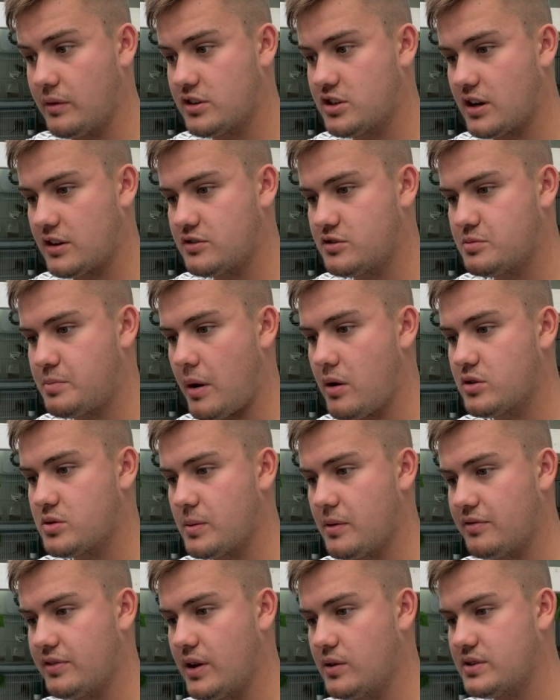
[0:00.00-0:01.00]
spoke to him
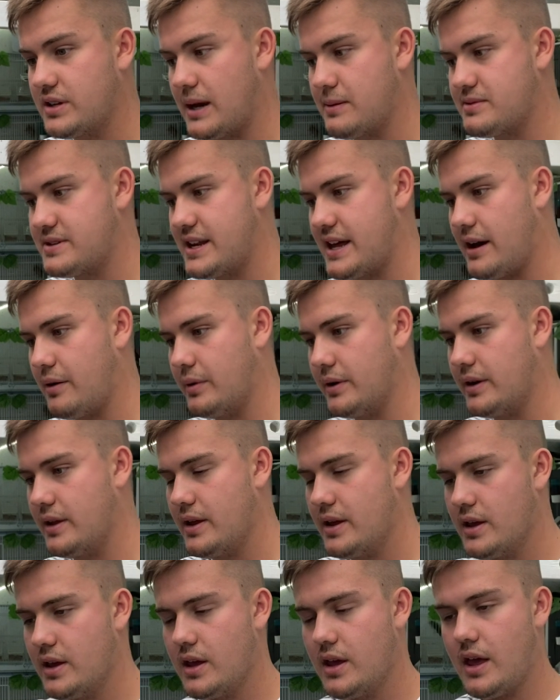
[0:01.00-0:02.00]
a few times now, and
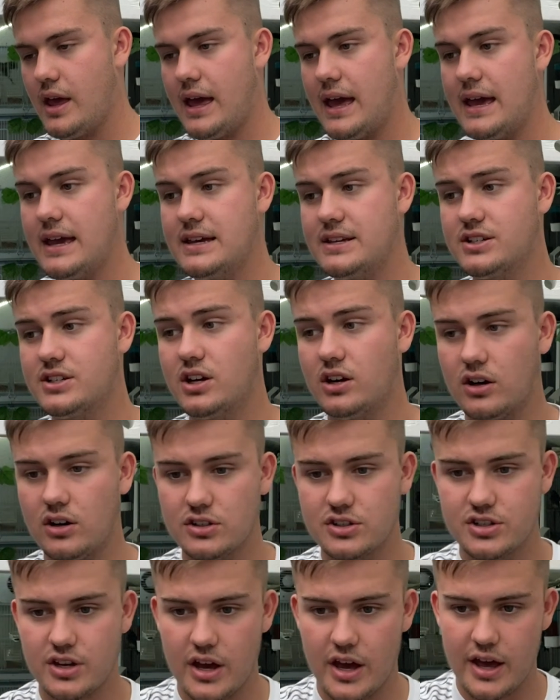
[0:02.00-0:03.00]
he's
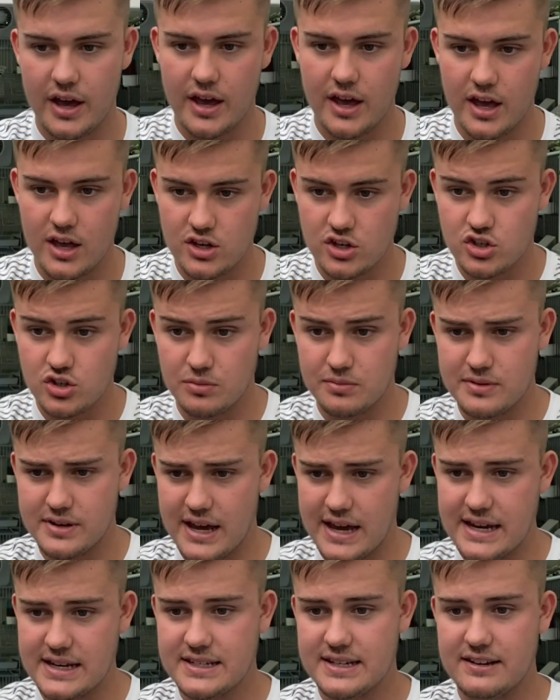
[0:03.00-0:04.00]
got some
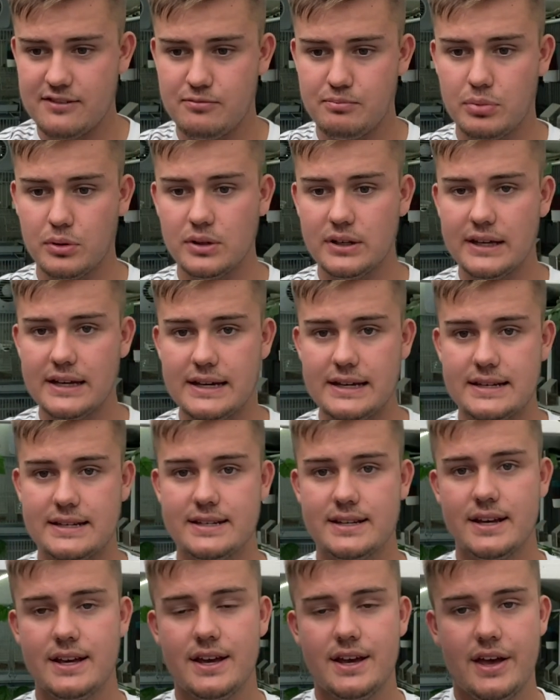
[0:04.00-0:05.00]
native bullies,
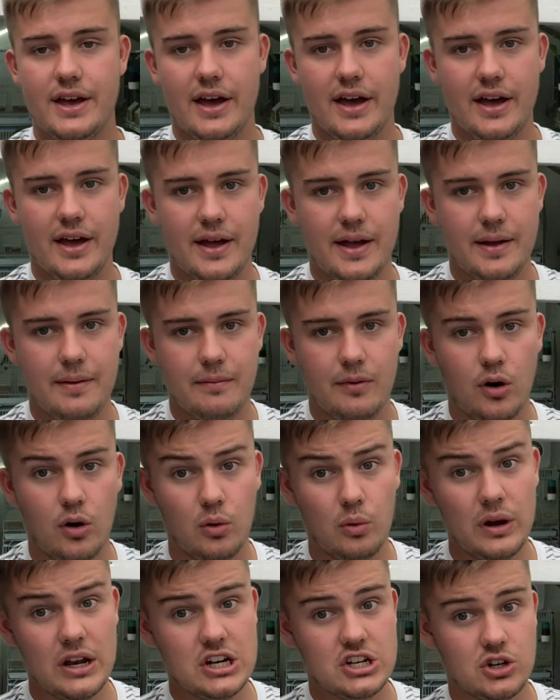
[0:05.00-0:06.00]

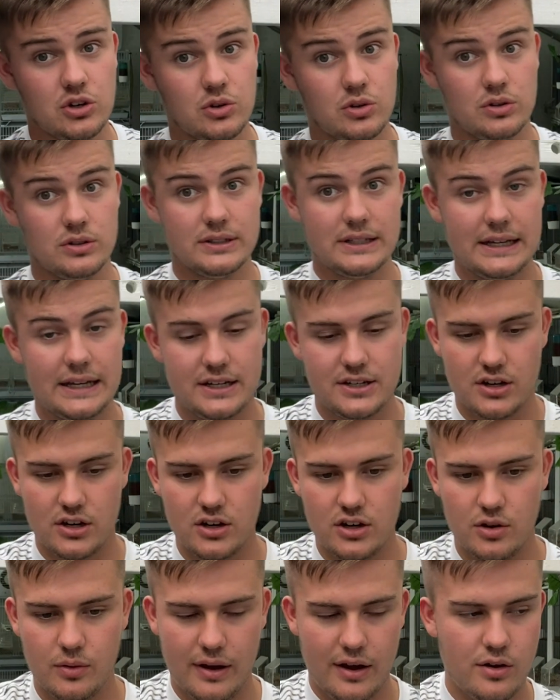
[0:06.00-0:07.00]
which all need
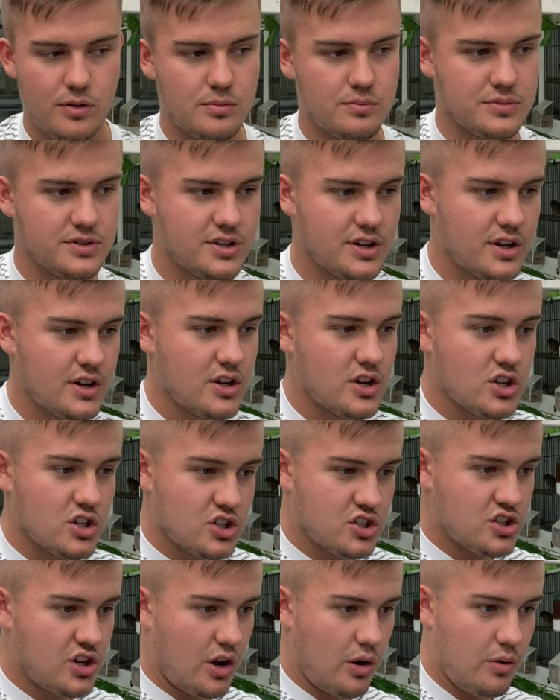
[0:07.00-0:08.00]
new homes.
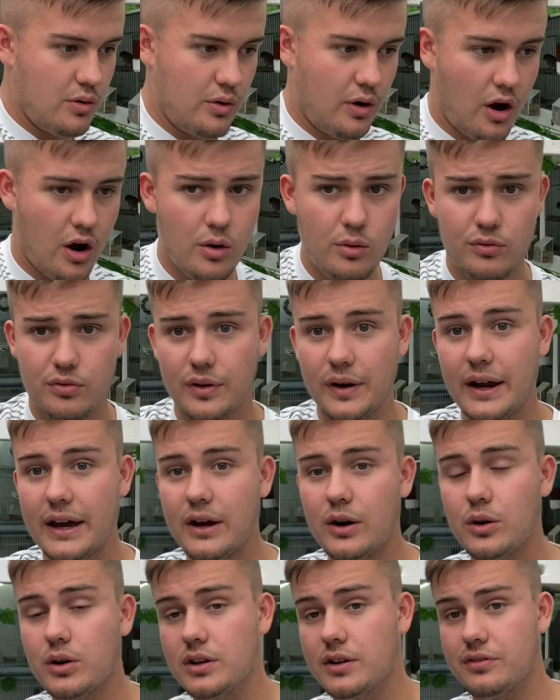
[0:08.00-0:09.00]
So hopefully
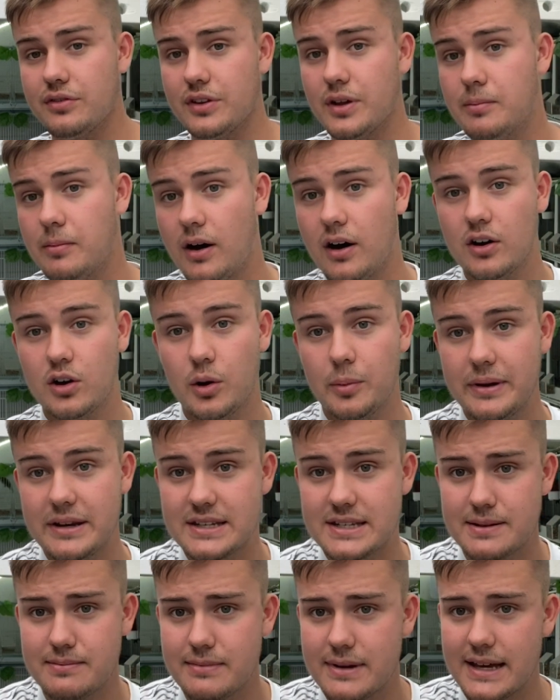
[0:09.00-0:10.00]
all of them are coming
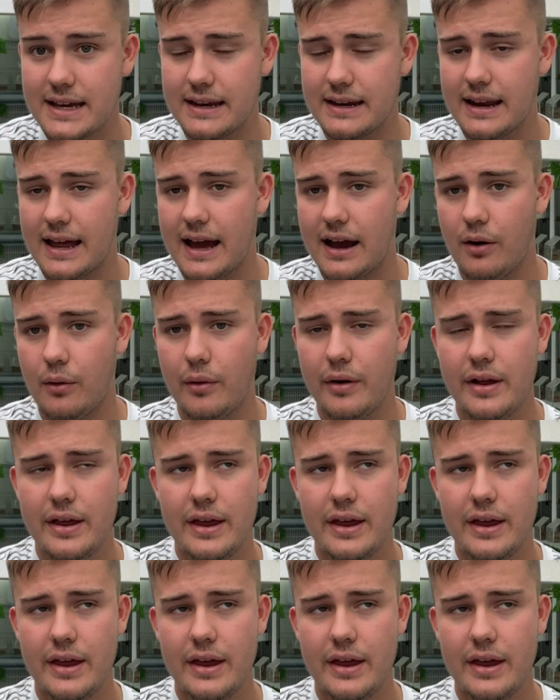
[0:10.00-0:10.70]
to me. Now,